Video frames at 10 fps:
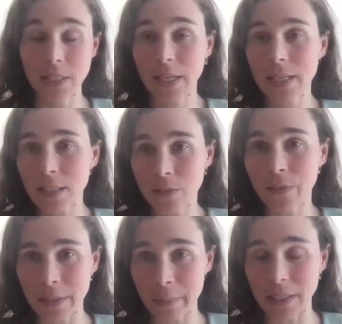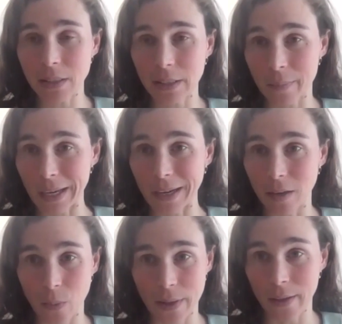case is fundamentally about
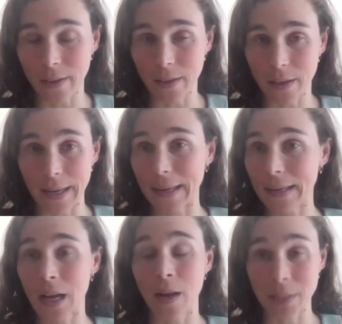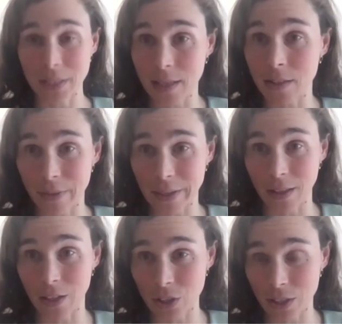whether a common sense
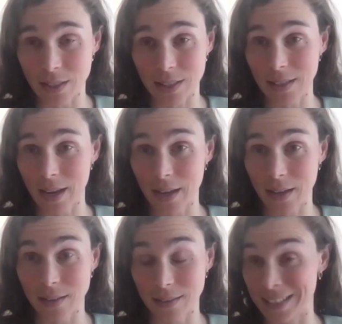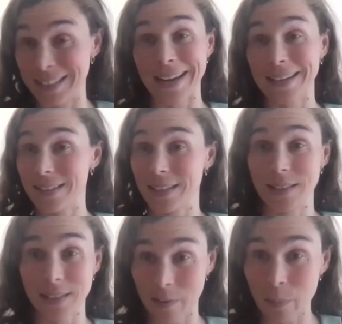regulation designed to
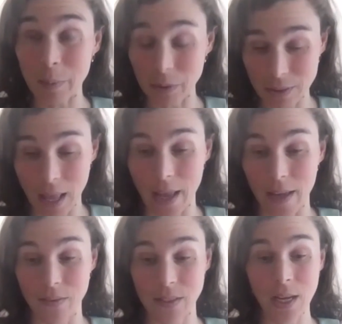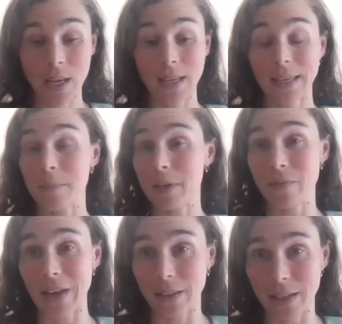save people's lives can be
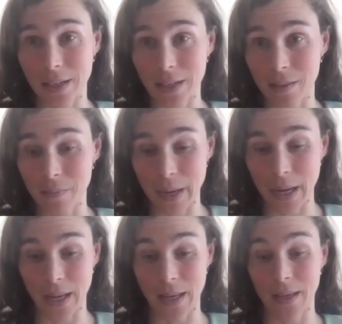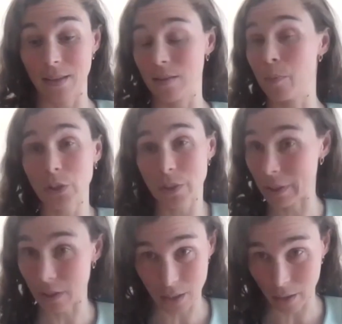invalidated by the
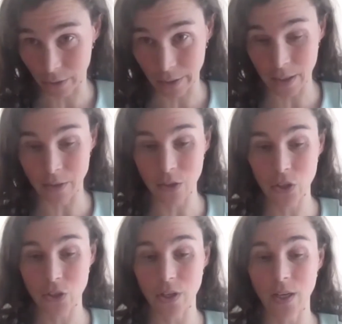multimillion dollar gun industry.